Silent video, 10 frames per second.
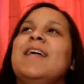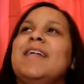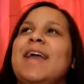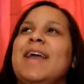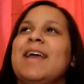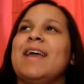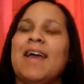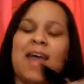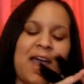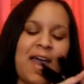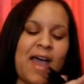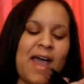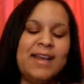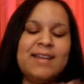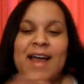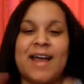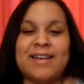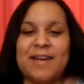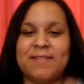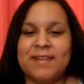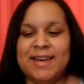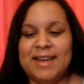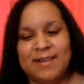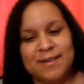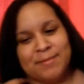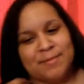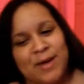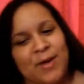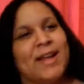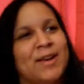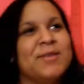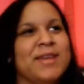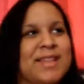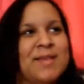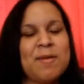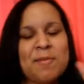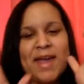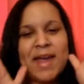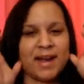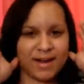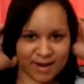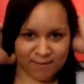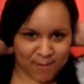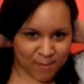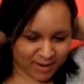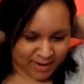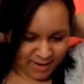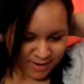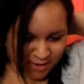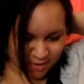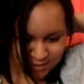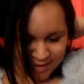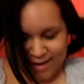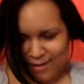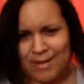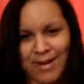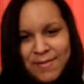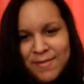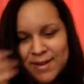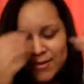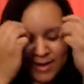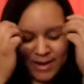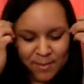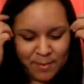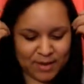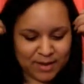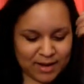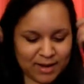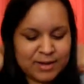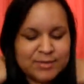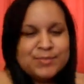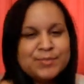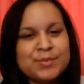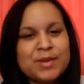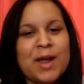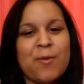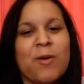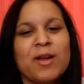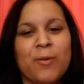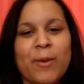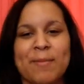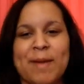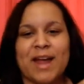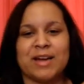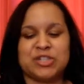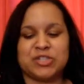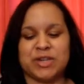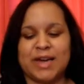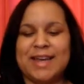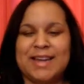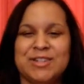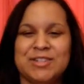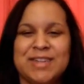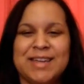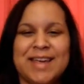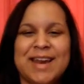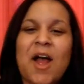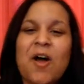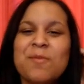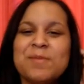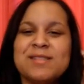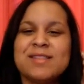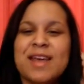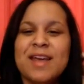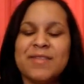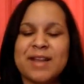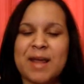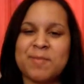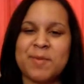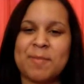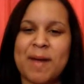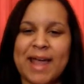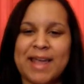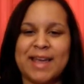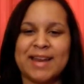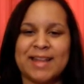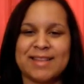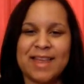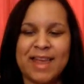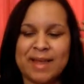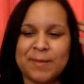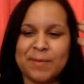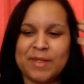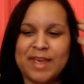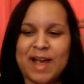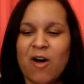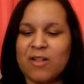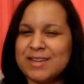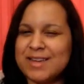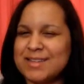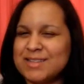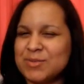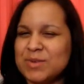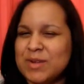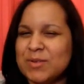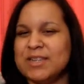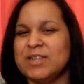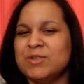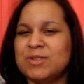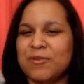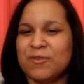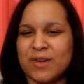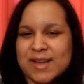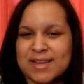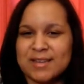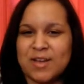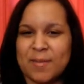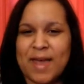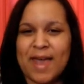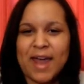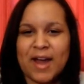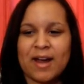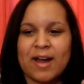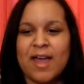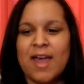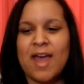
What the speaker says: Like I definitely need them. Oh, I don't need them on my hair. If I'm wearing it curly, I definitely don't need them. But when I want to wear my hair straight, usually it helps. The type of perm I get, it's like all it does is really reduce the frizz on my hair.